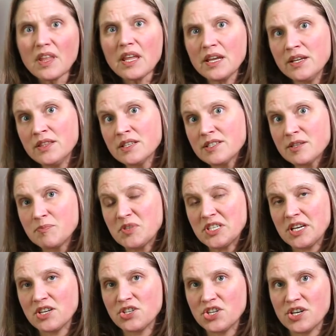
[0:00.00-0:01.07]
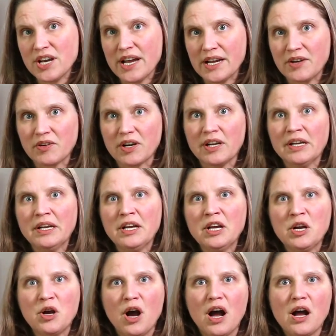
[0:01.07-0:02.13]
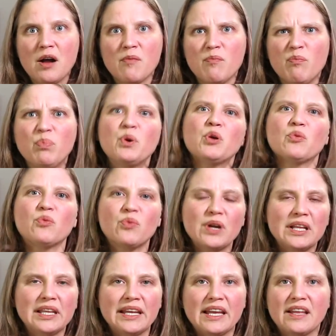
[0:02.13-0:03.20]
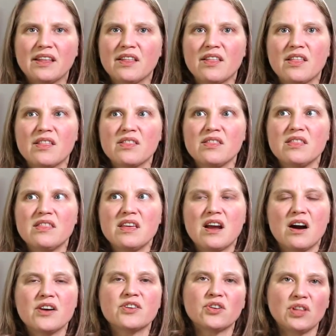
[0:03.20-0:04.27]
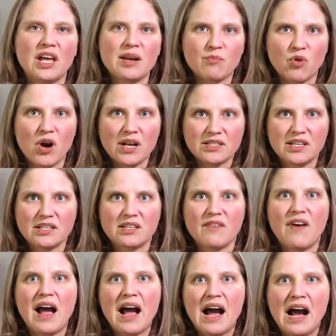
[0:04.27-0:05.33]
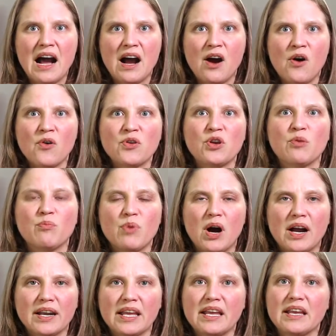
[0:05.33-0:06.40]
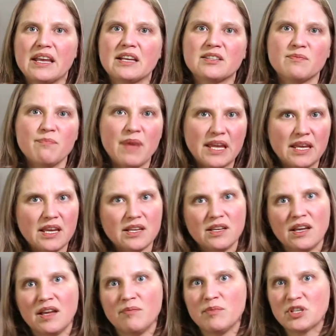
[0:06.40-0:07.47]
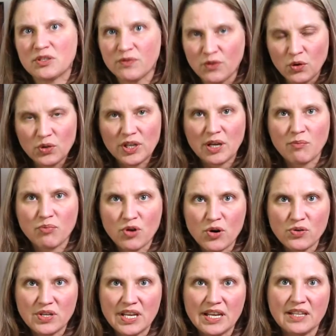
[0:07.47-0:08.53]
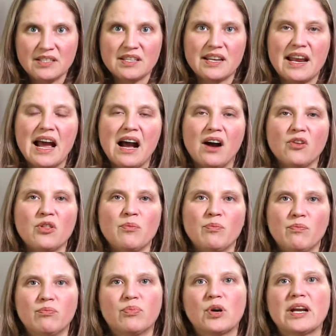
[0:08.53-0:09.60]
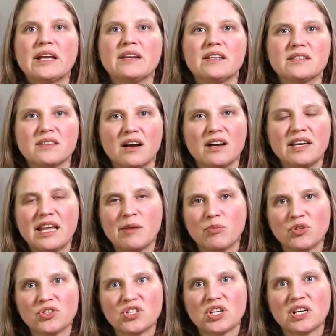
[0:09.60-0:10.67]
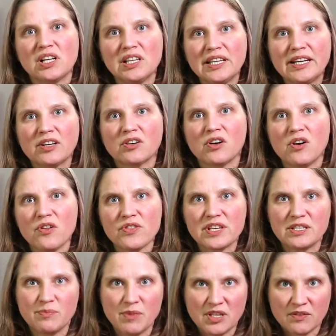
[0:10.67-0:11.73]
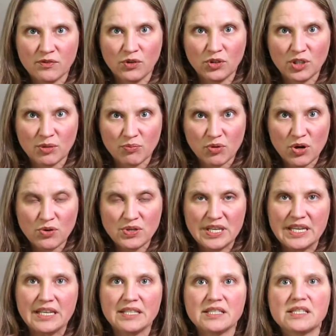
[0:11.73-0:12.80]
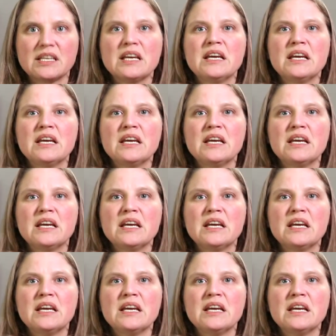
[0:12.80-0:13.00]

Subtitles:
in the substantia nigra. But really, the underlying process of how your body is making and misfolding proteins and how the brain is unable to clear all these misfolded proteins